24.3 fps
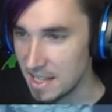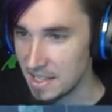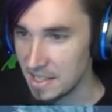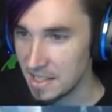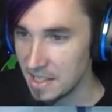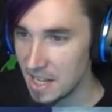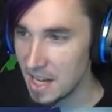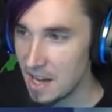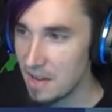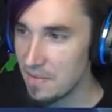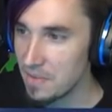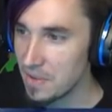
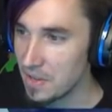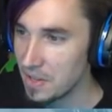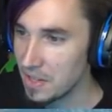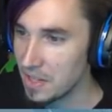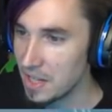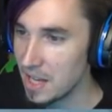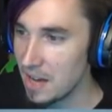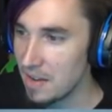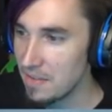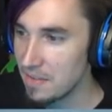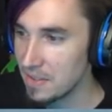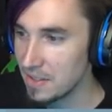Love,
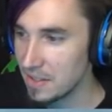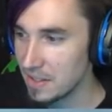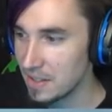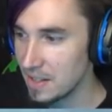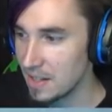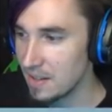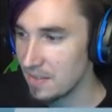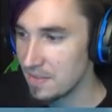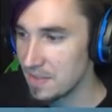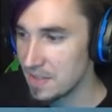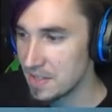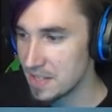love,
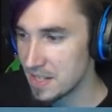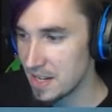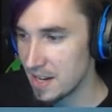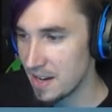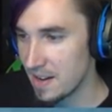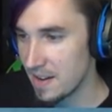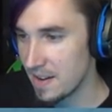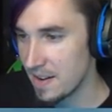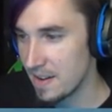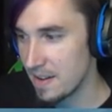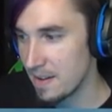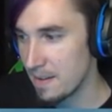love this
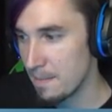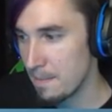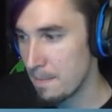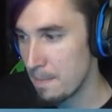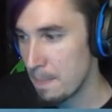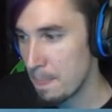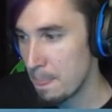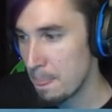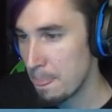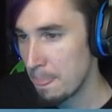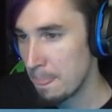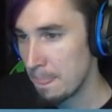area.
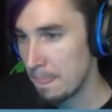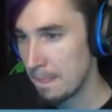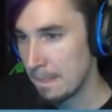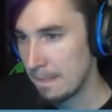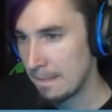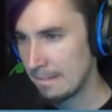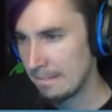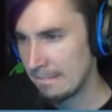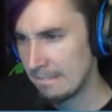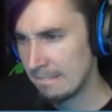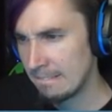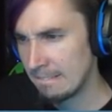
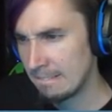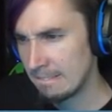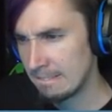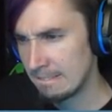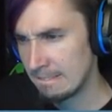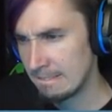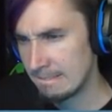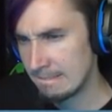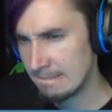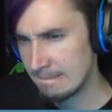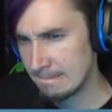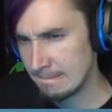
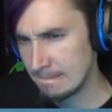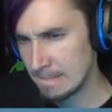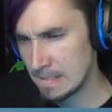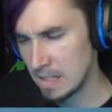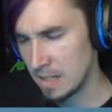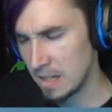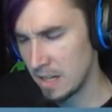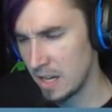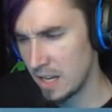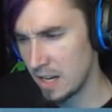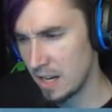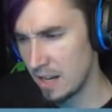Now
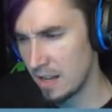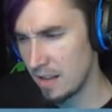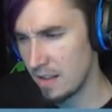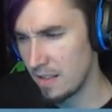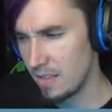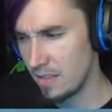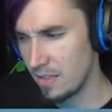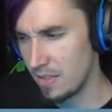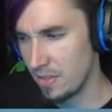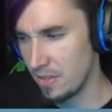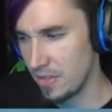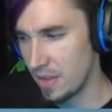again,
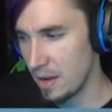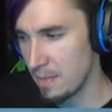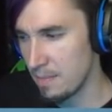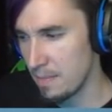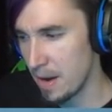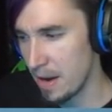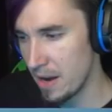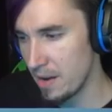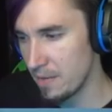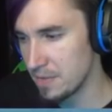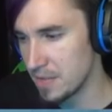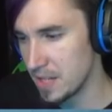they
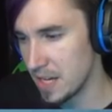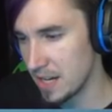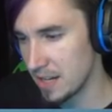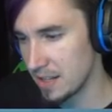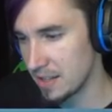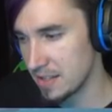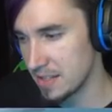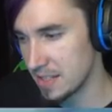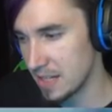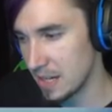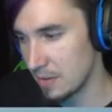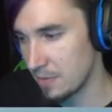may have taken
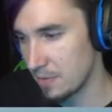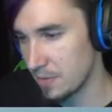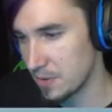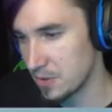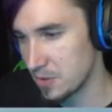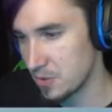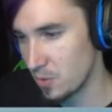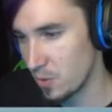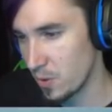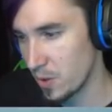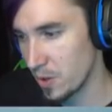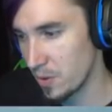this out for
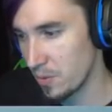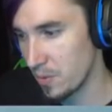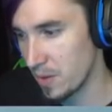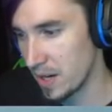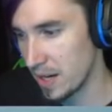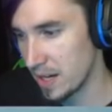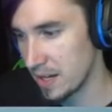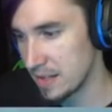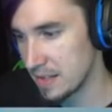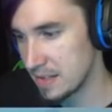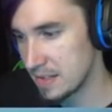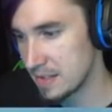
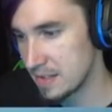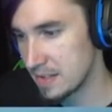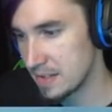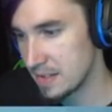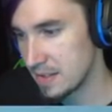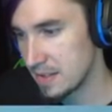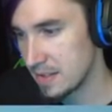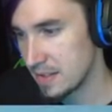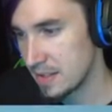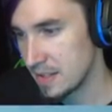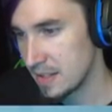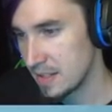story-wise,
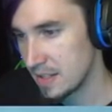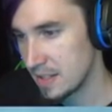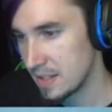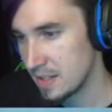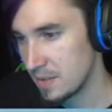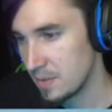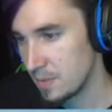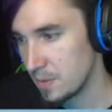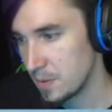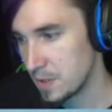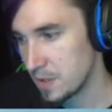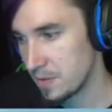
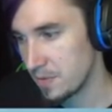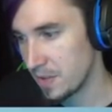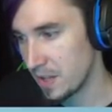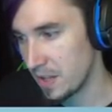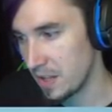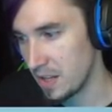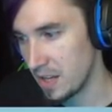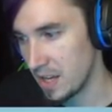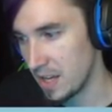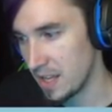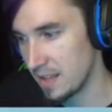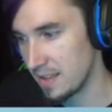which if they
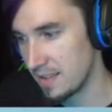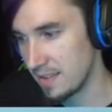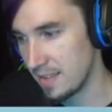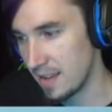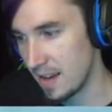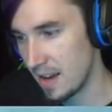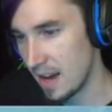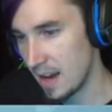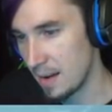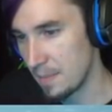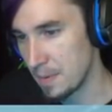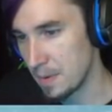did,
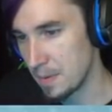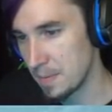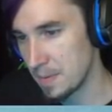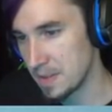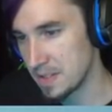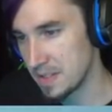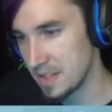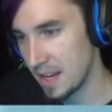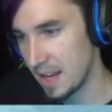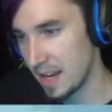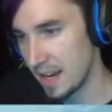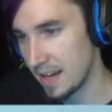I'm gonna be
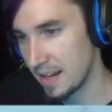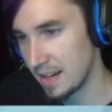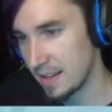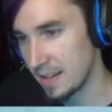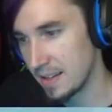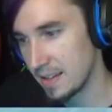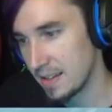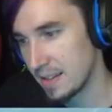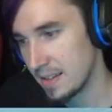sad.